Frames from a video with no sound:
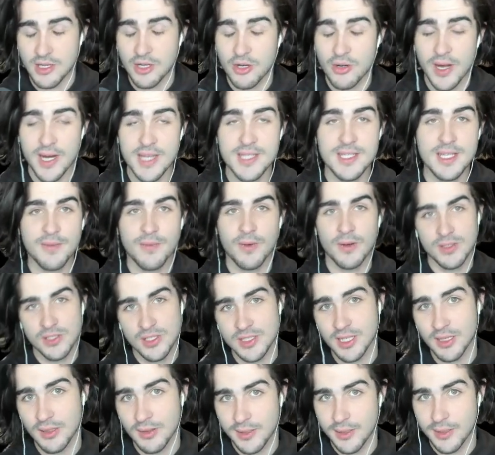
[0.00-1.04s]
crazy
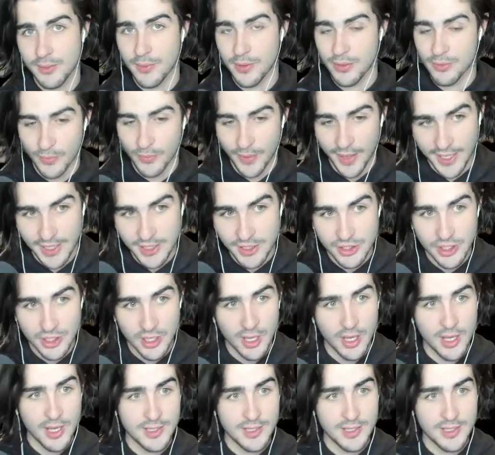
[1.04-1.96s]
versatility with range,